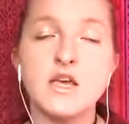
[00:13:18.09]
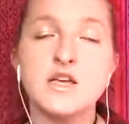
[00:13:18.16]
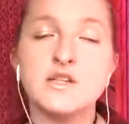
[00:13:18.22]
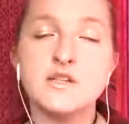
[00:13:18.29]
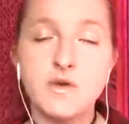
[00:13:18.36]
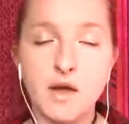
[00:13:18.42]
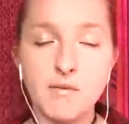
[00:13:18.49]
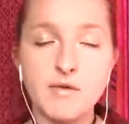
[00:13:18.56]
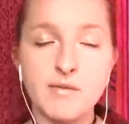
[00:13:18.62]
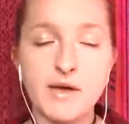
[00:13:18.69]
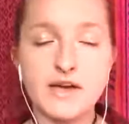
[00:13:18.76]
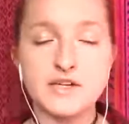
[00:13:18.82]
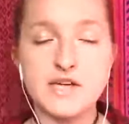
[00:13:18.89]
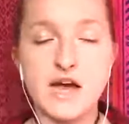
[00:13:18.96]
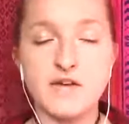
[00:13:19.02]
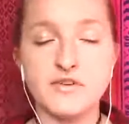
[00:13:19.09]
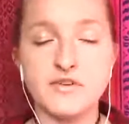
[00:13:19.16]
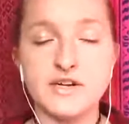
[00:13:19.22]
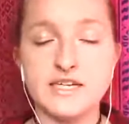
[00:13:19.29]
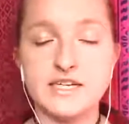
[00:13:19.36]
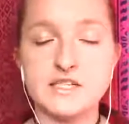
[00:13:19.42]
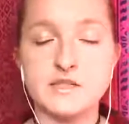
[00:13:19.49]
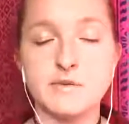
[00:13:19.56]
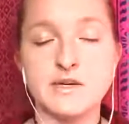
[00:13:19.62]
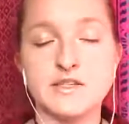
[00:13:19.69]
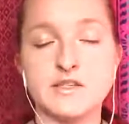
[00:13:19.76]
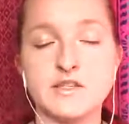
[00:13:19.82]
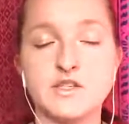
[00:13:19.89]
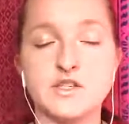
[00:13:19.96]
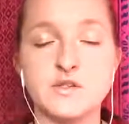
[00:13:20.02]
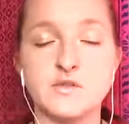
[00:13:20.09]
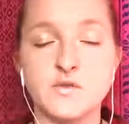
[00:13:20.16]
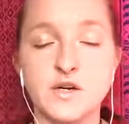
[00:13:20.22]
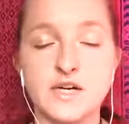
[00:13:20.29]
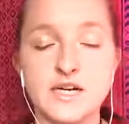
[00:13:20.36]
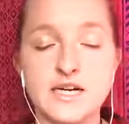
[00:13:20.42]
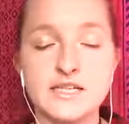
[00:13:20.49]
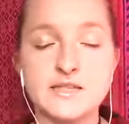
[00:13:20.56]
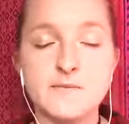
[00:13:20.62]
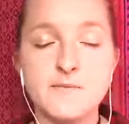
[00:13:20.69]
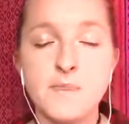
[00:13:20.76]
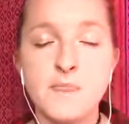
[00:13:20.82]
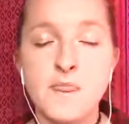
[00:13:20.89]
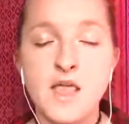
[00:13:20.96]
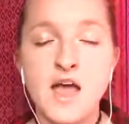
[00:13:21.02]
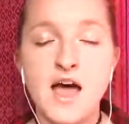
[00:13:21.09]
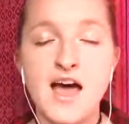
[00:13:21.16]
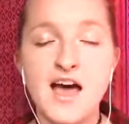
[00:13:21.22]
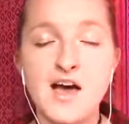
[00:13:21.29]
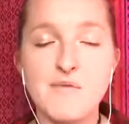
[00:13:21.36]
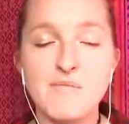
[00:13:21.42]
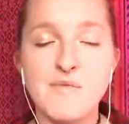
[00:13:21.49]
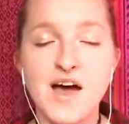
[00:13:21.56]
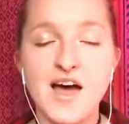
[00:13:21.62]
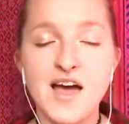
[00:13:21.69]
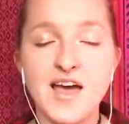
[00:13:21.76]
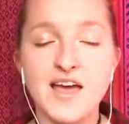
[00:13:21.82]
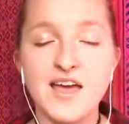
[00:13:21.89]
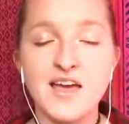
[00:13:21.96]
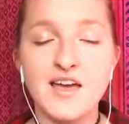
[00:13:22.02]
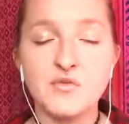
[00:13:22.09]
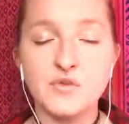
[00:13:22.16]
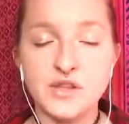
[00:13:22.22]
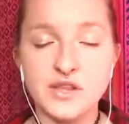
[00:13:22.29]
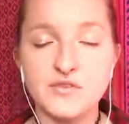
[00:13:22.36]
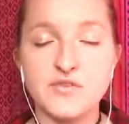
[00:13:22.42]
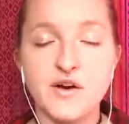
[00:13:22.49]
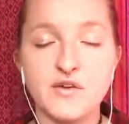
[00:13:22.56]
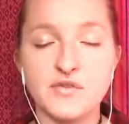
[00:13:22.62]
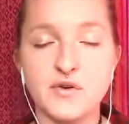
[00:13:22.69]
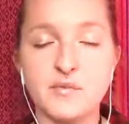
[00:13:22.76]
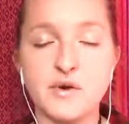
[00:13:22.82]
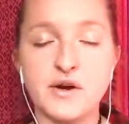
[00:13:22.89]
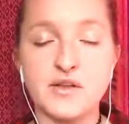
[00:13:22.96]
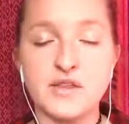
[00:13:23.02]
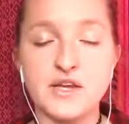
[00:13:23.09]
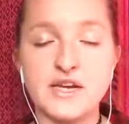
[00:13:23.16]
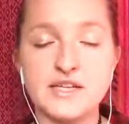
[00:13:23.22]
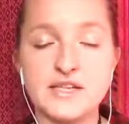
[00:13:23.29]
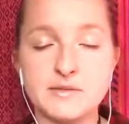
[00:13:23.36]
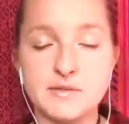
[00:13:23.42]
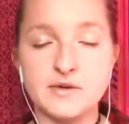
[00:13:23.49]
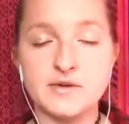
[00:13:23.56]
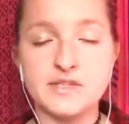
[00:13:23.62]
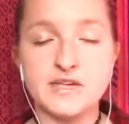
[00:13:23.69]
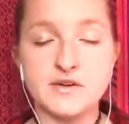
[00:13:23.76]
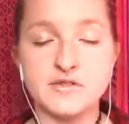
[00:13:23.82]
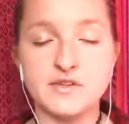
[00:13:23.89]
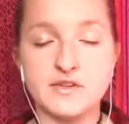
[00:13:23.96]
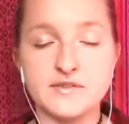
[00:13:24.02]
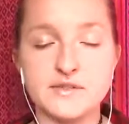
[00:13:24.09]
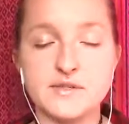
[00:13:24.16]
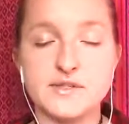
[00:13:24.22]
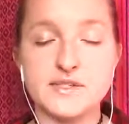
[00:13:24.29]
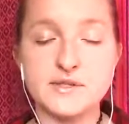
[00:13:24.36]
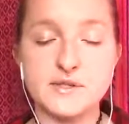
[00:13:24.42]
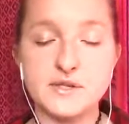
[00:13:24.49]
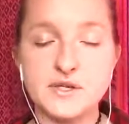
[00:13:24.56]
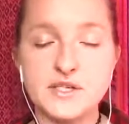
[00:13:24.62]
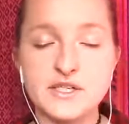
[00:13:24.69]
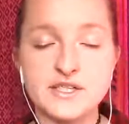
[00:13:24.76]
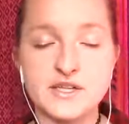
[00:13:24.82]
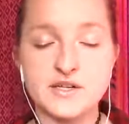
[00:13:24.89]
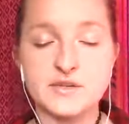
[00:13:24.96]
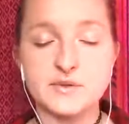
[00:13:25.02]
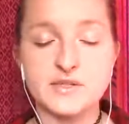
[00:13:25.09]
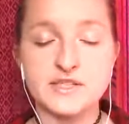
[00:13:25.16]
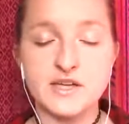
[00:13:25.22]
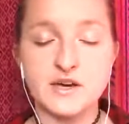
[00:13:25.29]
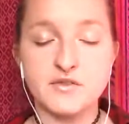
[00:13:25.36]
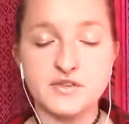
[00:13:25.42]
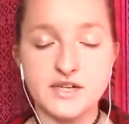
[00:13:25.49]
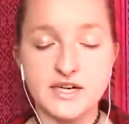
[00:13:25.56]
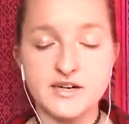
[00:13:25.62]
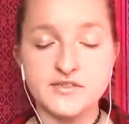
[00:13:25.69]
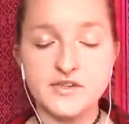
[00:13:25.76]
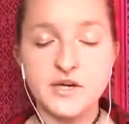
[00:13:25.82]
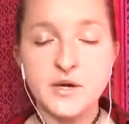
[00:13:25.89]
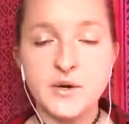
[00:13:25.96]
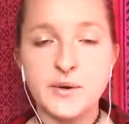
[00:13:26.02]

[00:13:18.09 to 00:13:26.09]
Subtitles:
So coming back to Aphrodite's messages for us, I really felt from her that it's about self-love. So sisterhood starts with self-love.